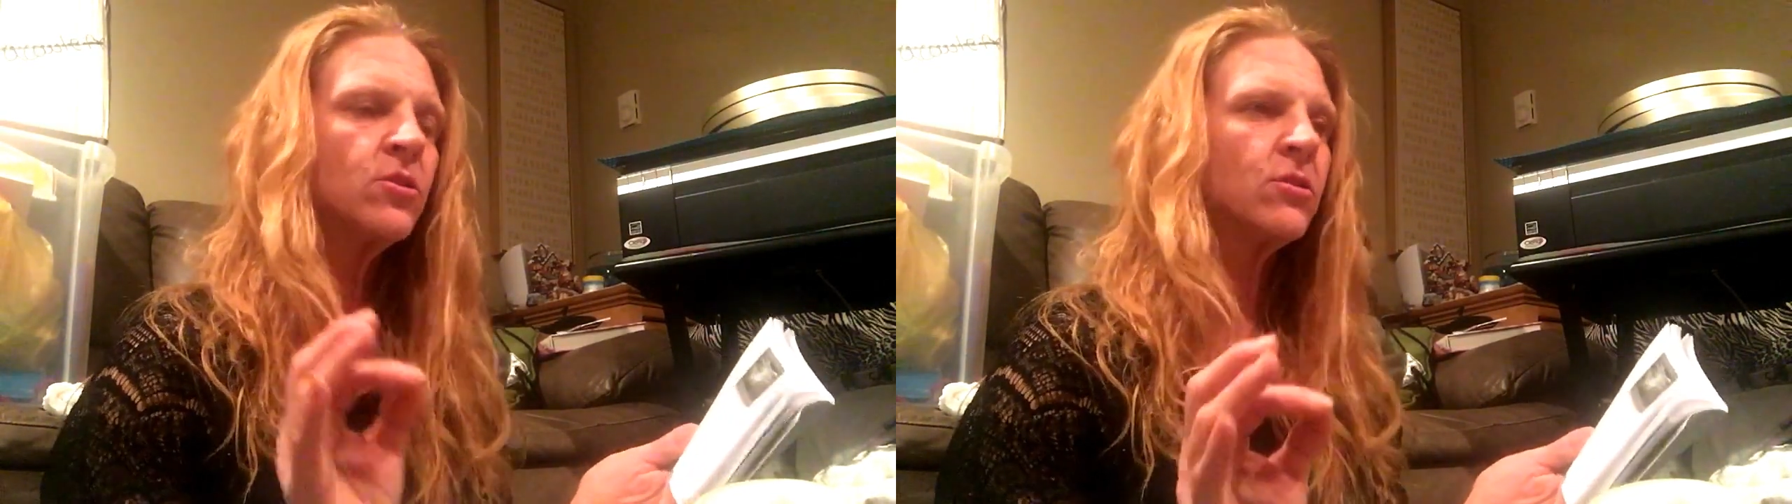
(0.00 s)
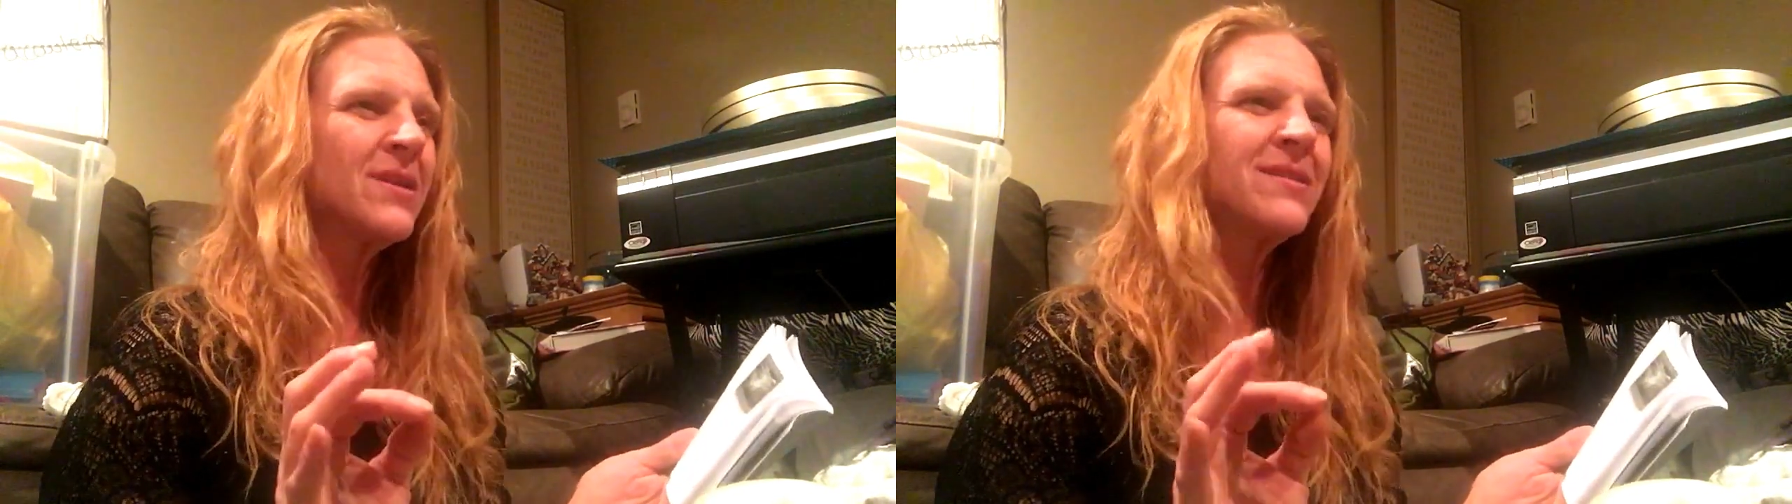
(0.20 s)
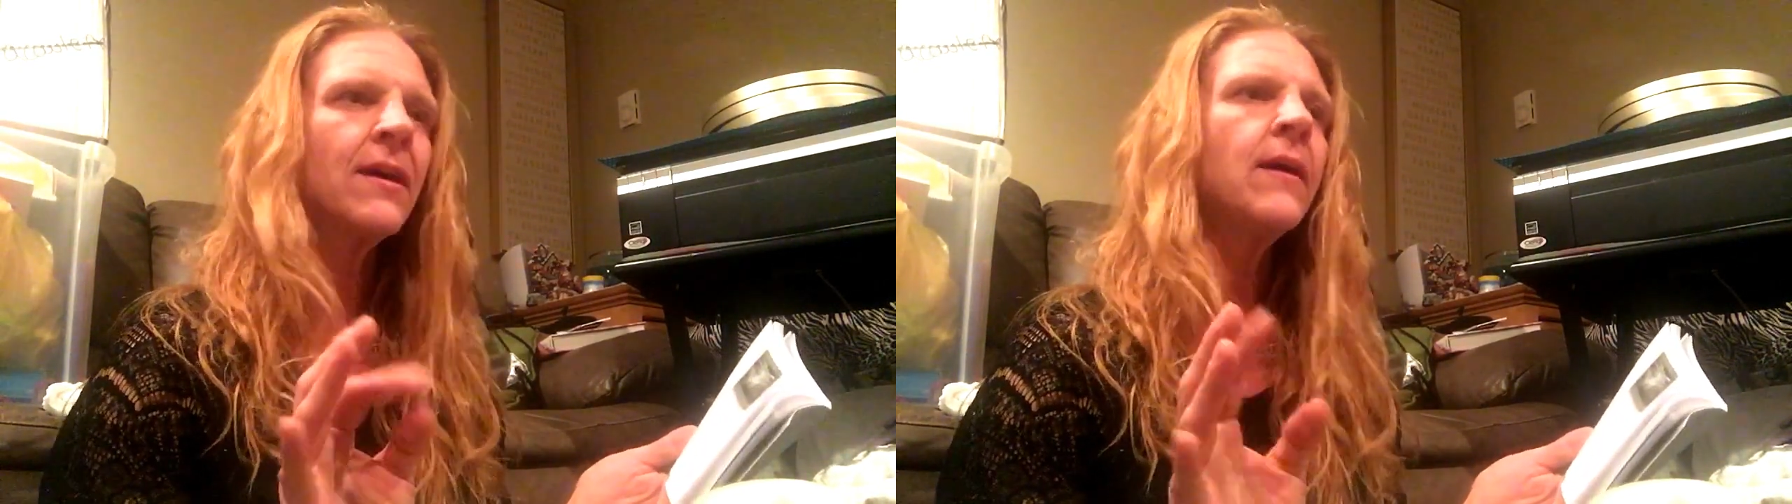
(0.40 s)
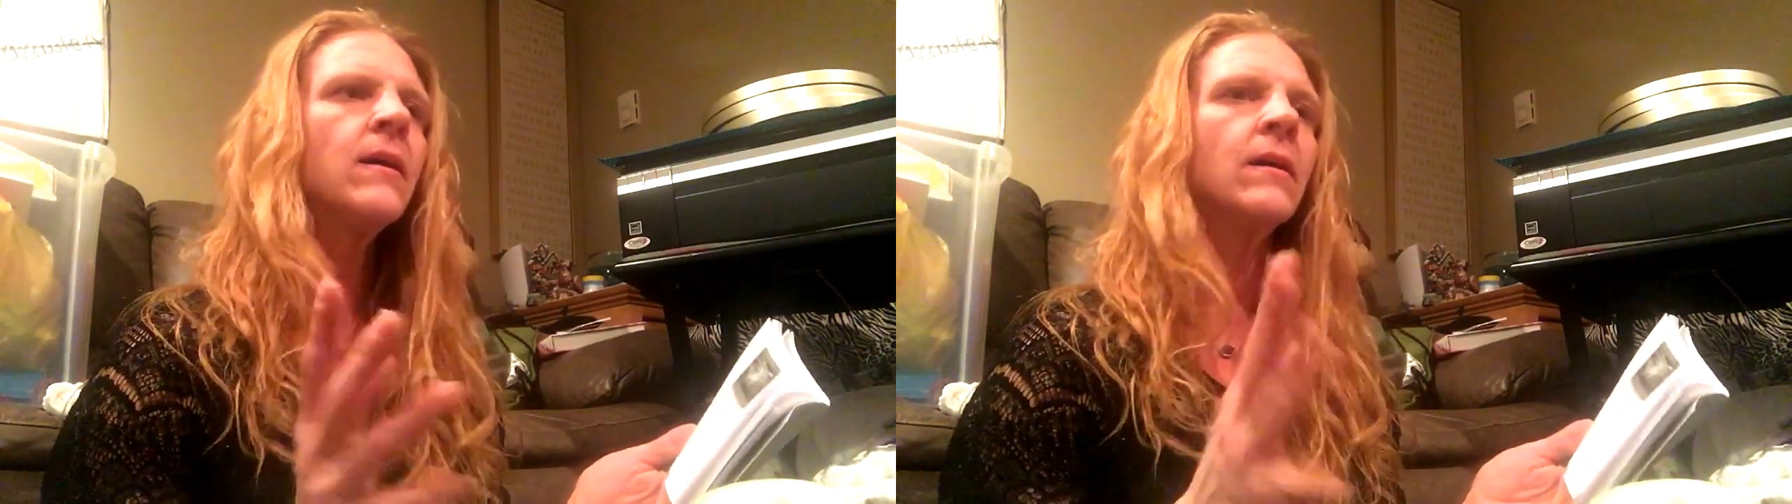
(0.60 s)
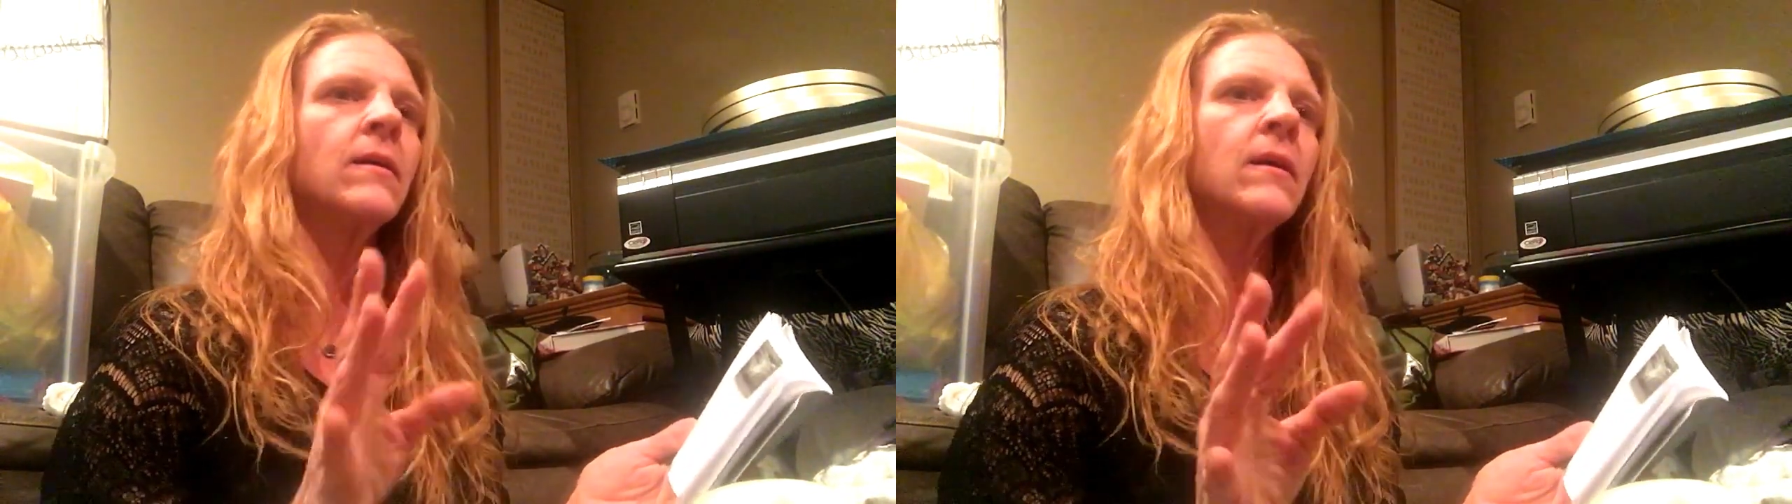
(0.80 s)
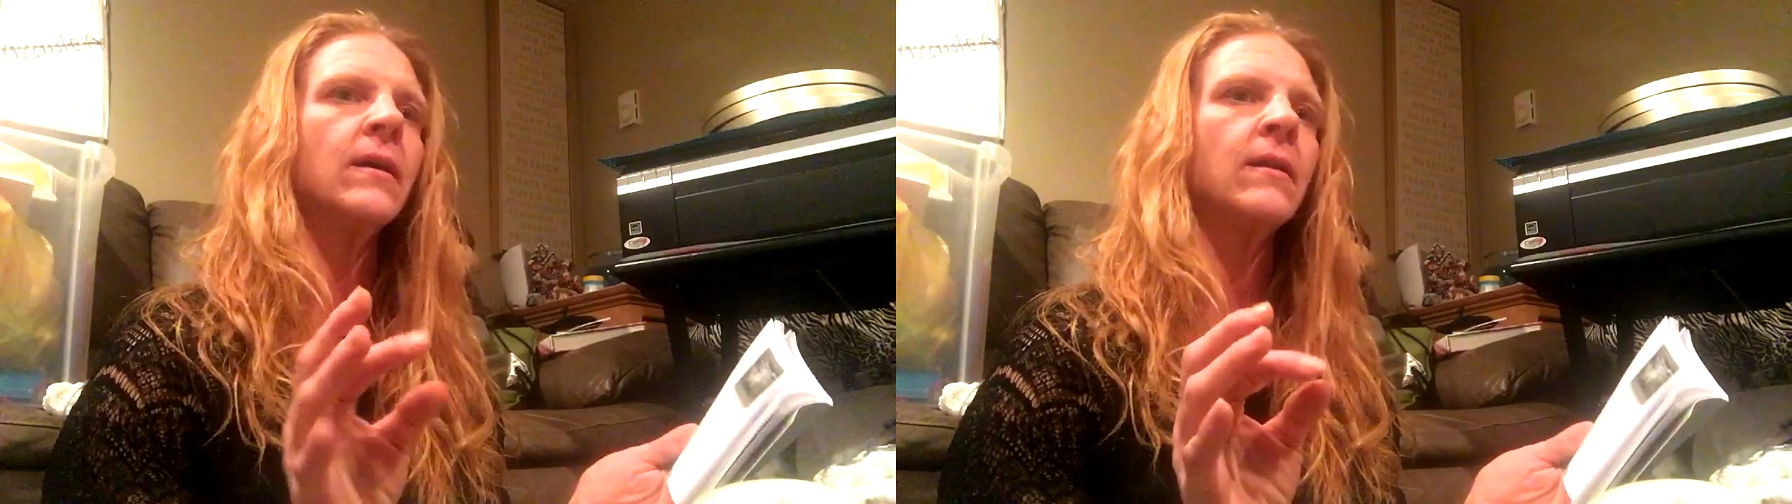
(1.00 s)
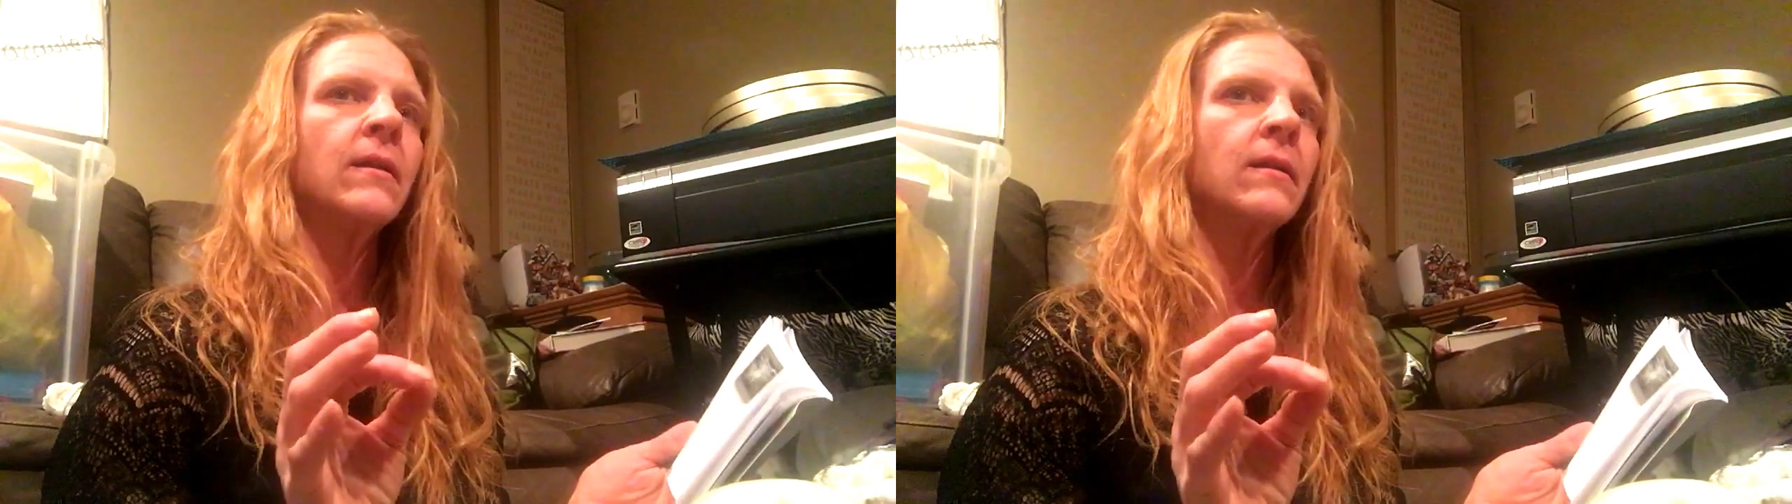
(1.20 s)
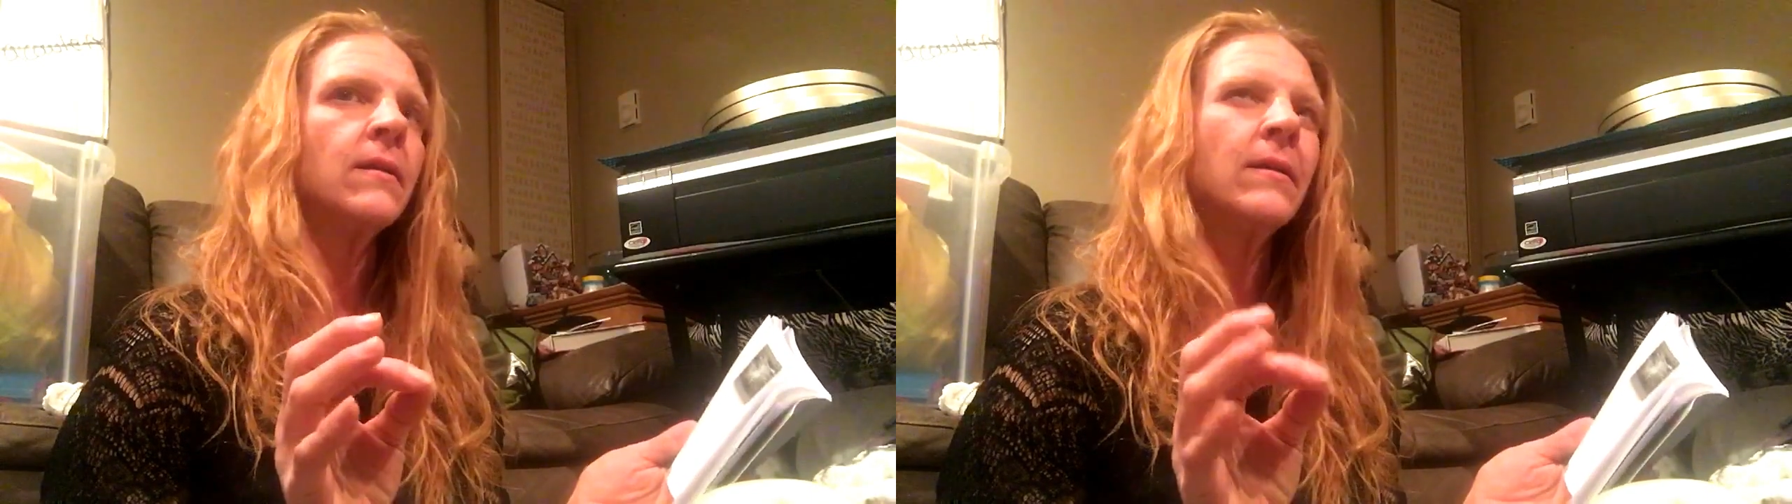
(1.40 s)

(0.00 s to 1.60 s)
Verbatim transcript: trust that and and